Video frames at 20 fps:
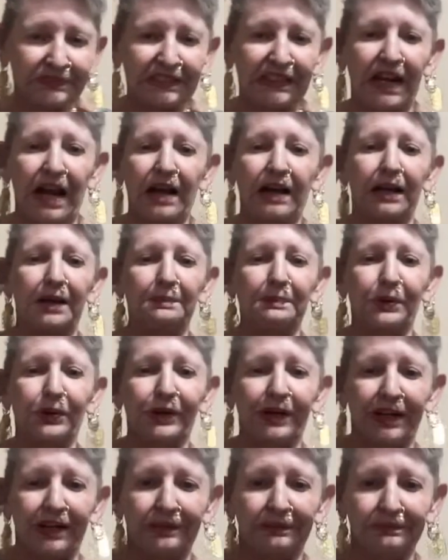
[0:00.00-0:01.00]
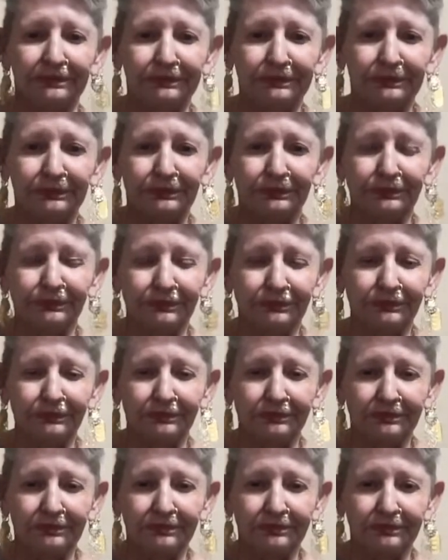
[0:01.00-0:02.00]
Gangapuri.
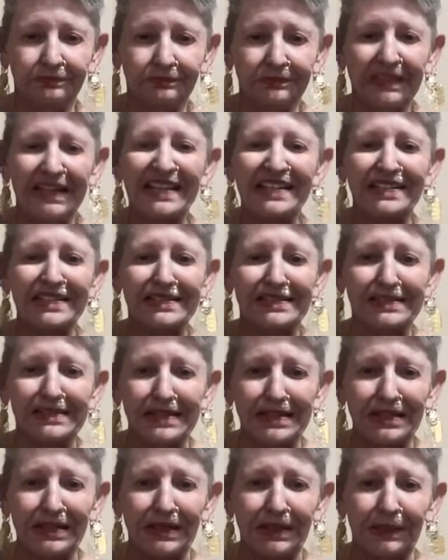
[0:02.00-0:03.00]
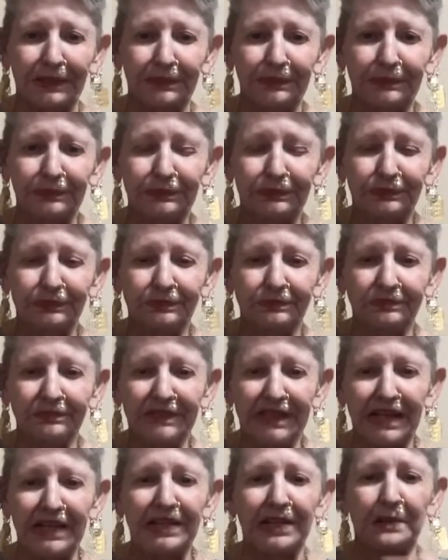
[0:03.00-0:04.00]
In the city.
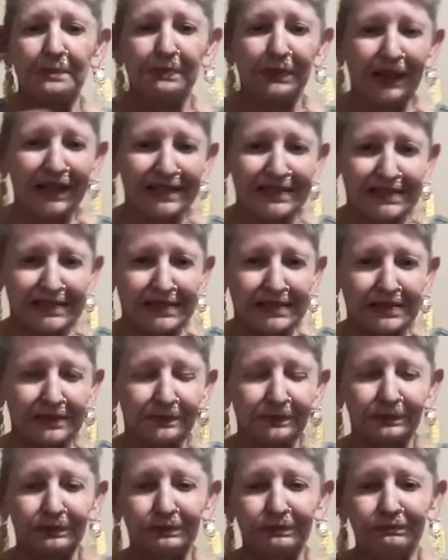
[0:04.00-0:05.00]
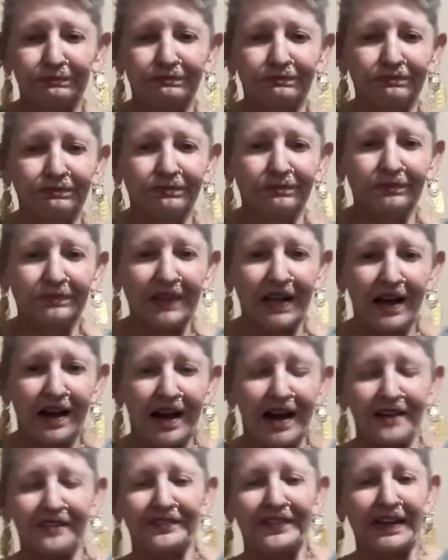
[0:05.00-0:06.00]
In the bliss
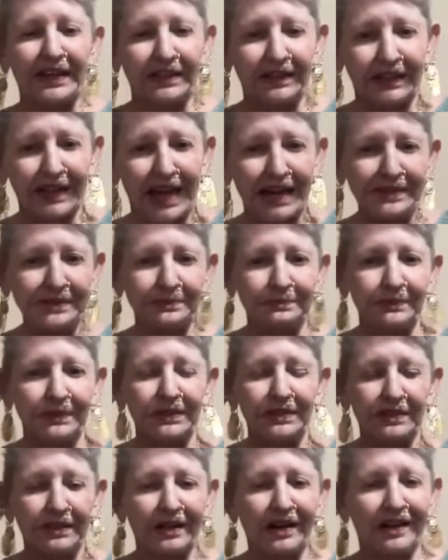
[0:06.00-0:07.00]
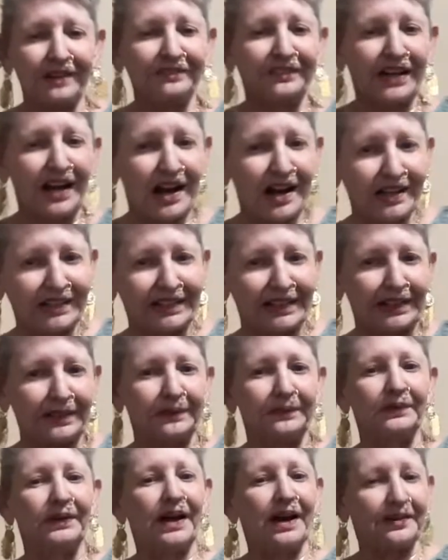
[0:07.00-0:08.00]
of the enlightenment of Kali,
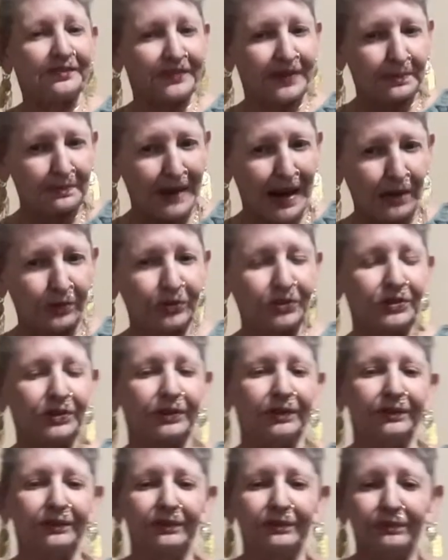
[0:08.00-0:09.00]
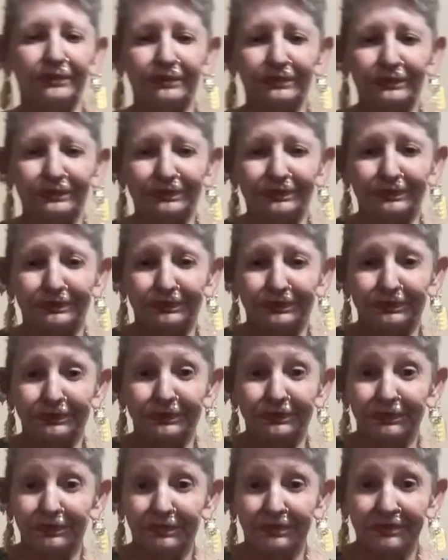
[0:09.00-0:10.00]
of the mountain.
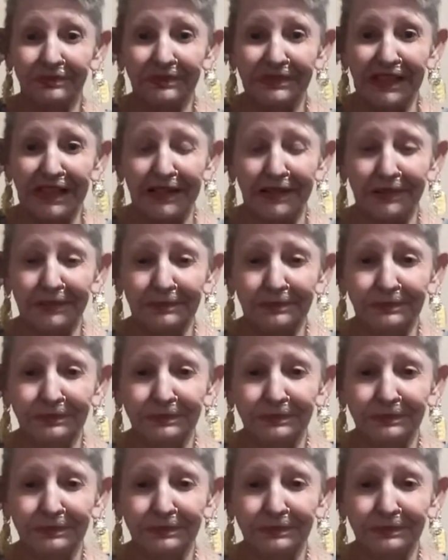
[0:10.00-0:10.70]
Okay?